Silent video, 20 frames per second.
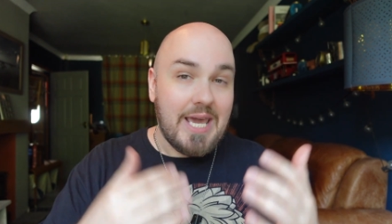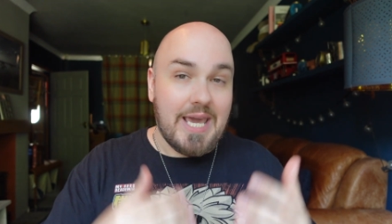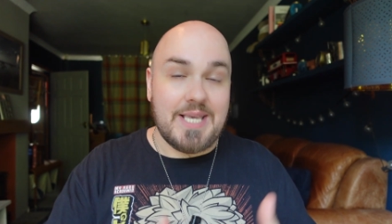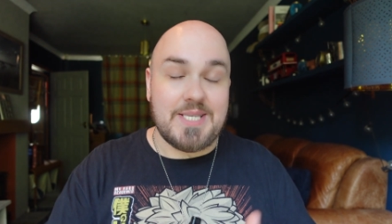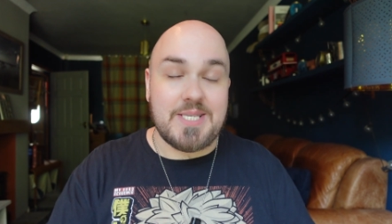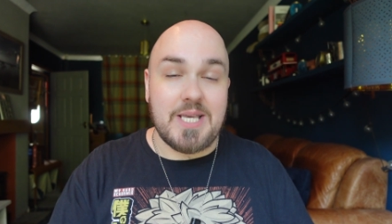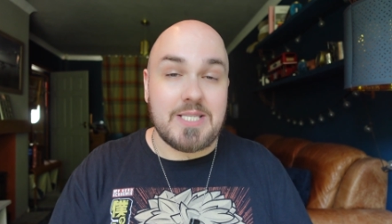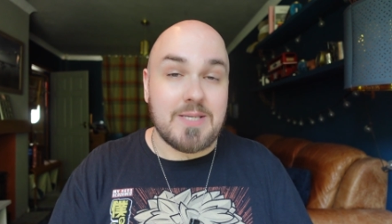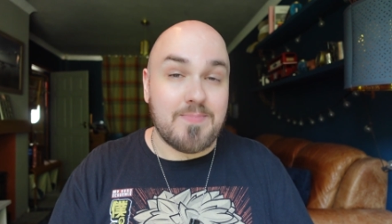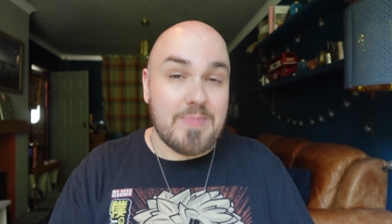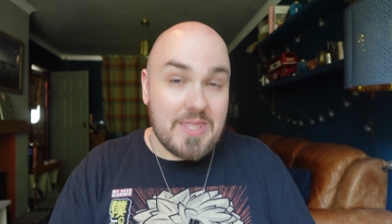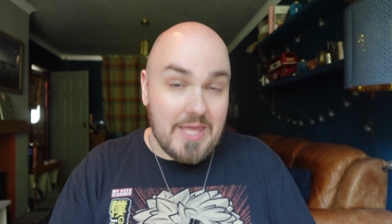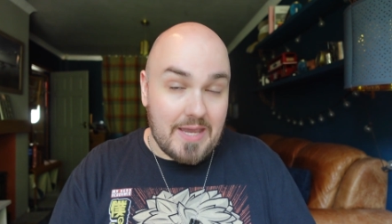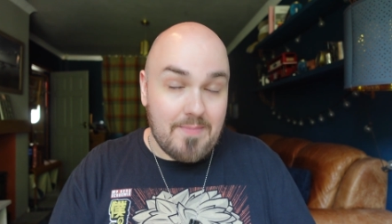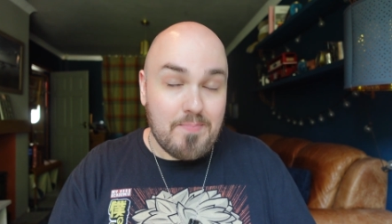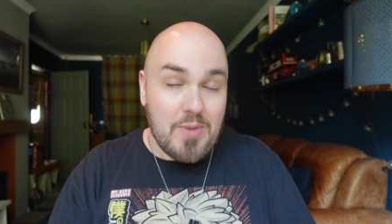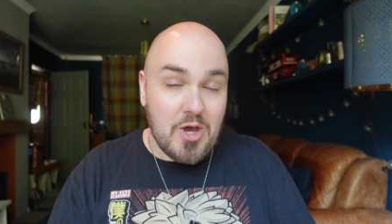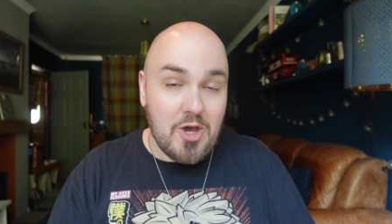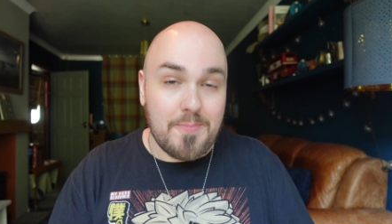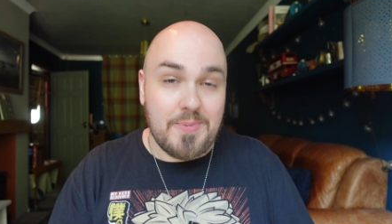He said to me
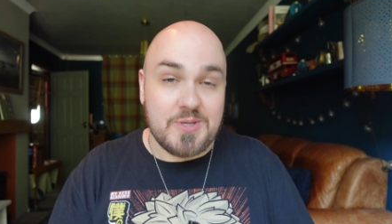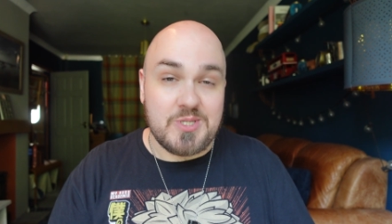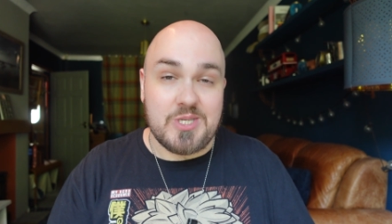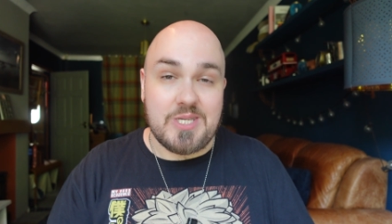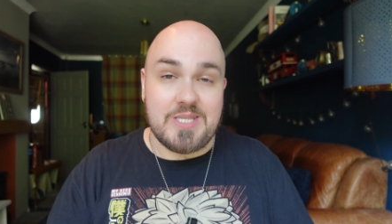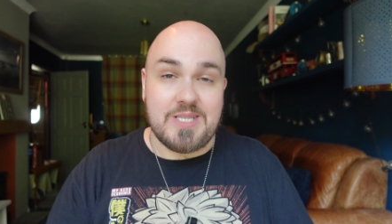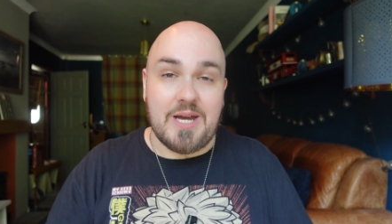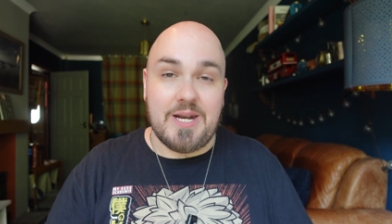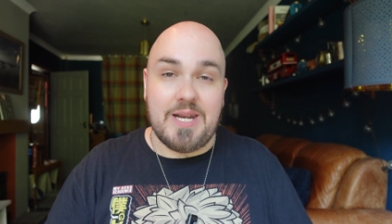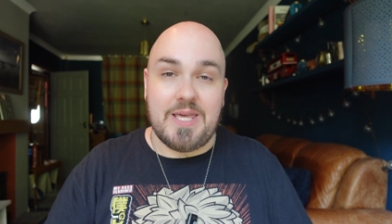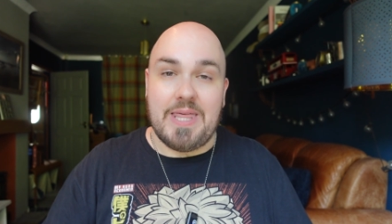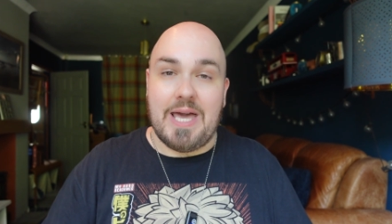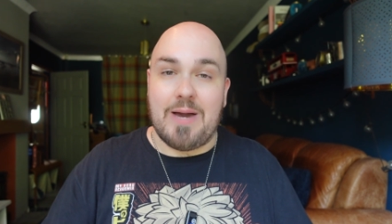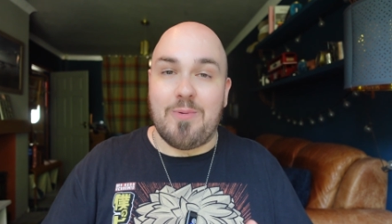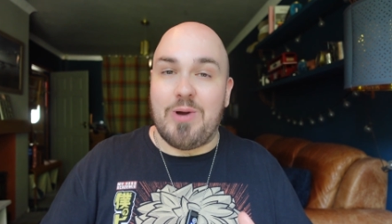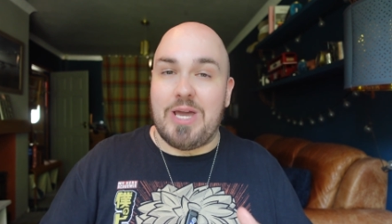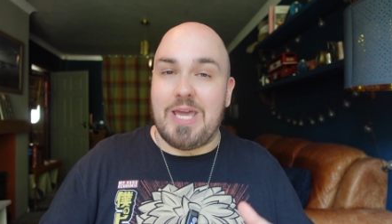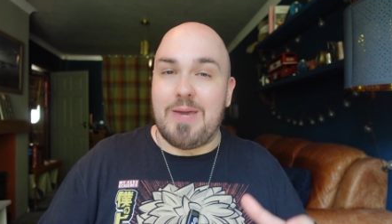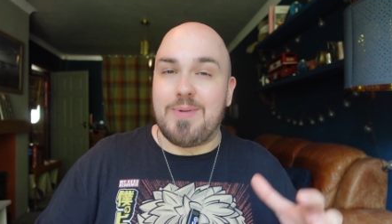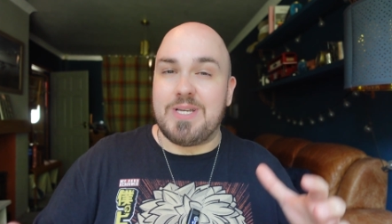they purposely done it
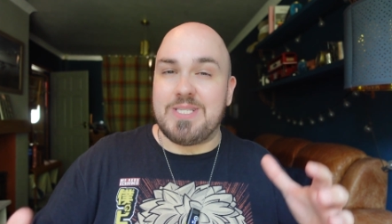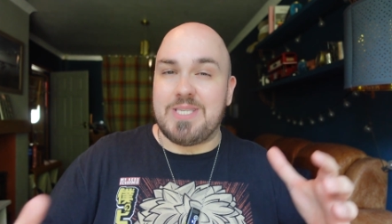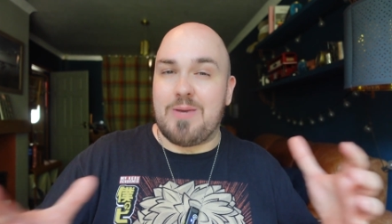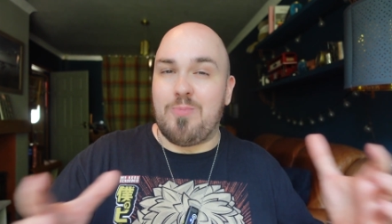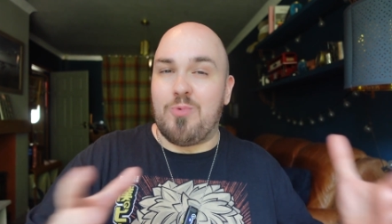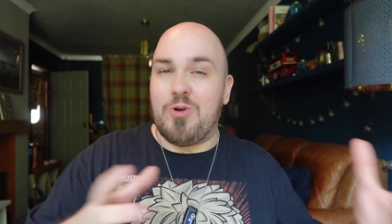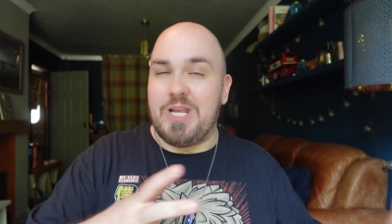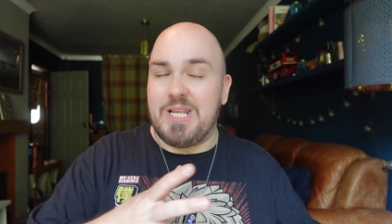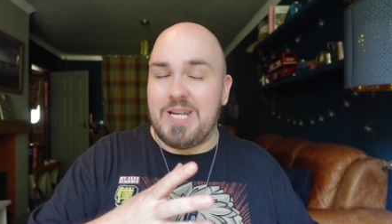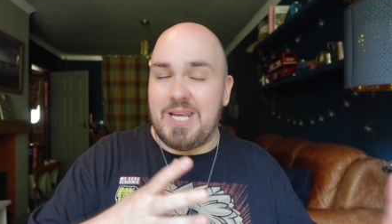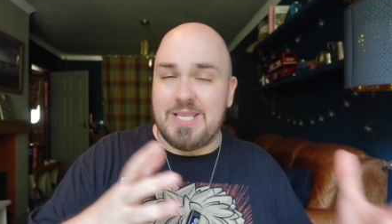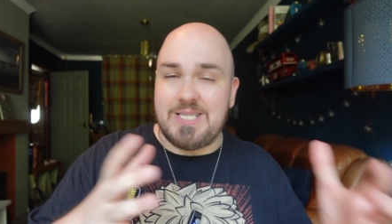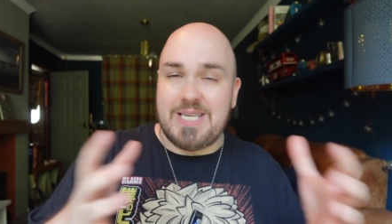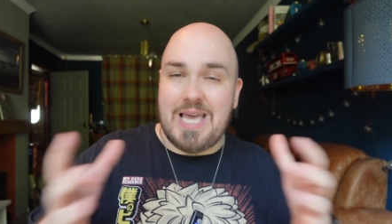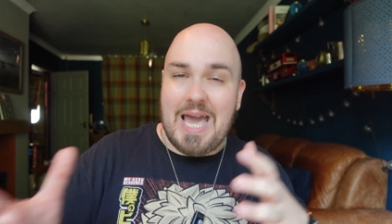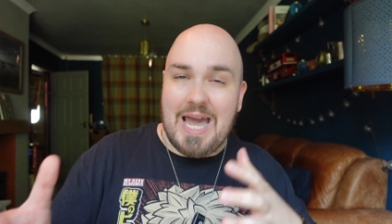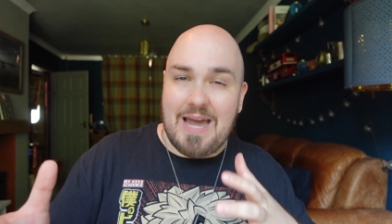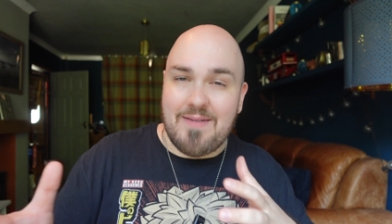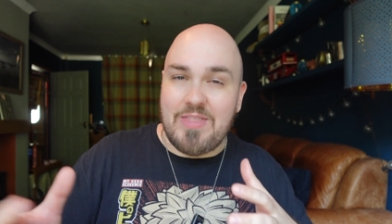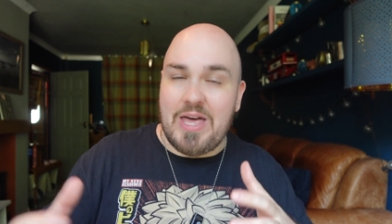that way because they wanted it
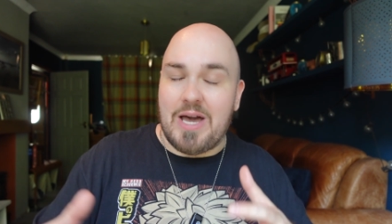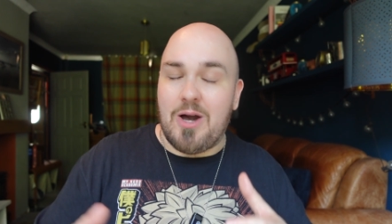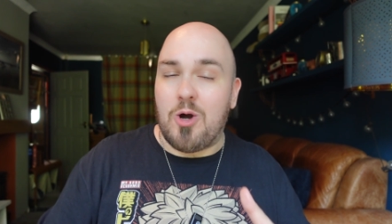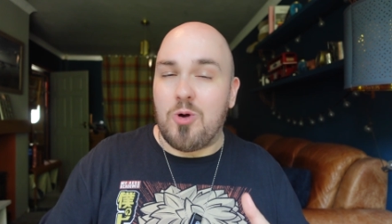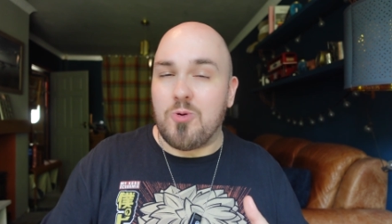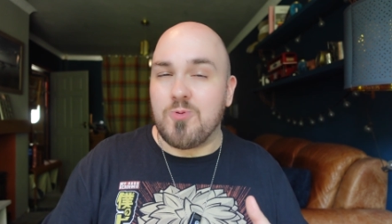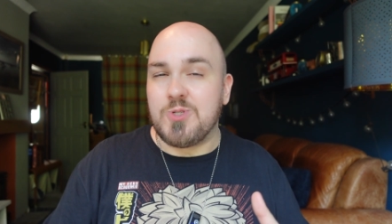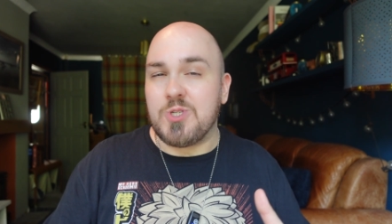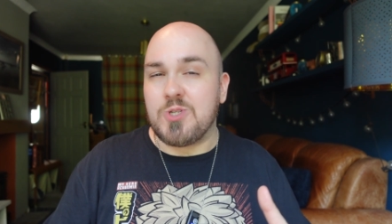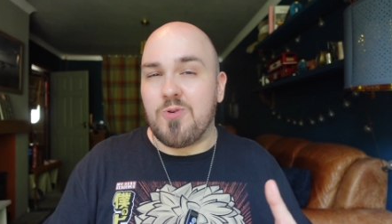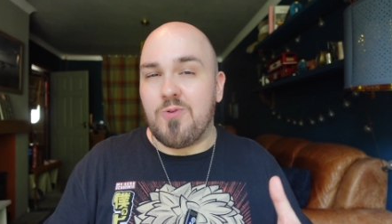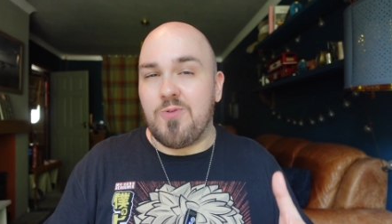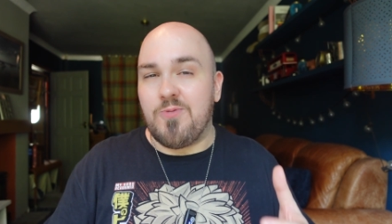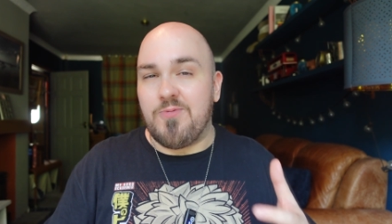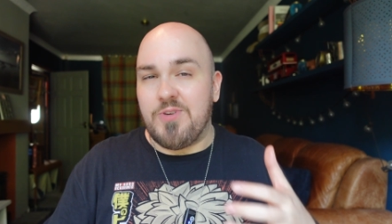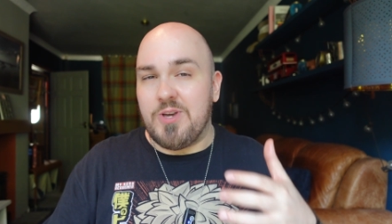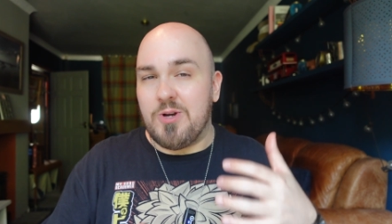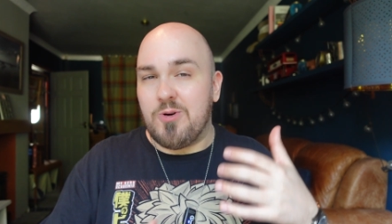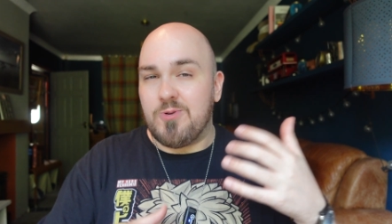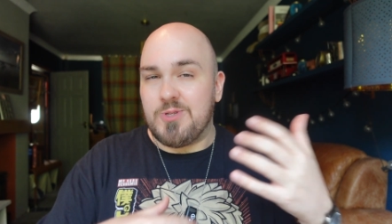to have that old school
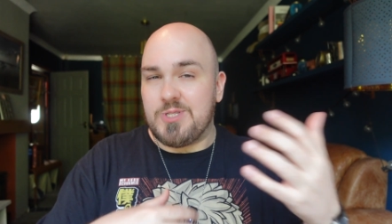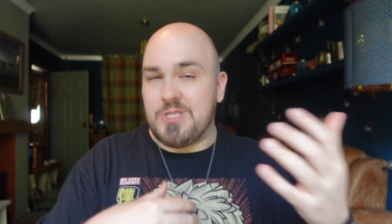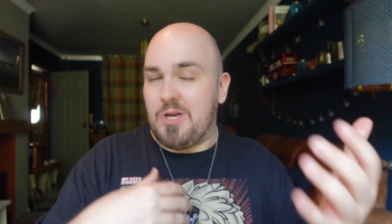feel.